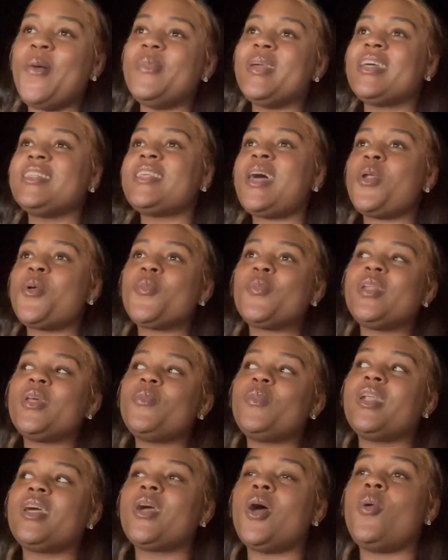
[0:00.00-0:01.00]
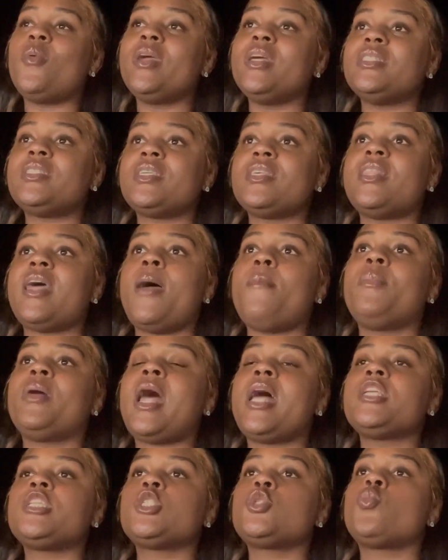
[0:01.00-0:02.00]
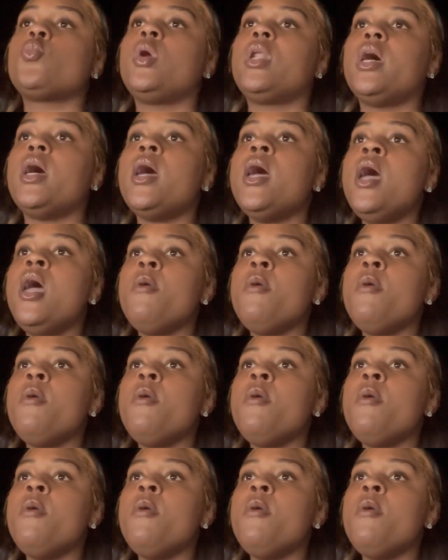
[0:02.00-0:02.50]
because i don't really want to go into that but i just want to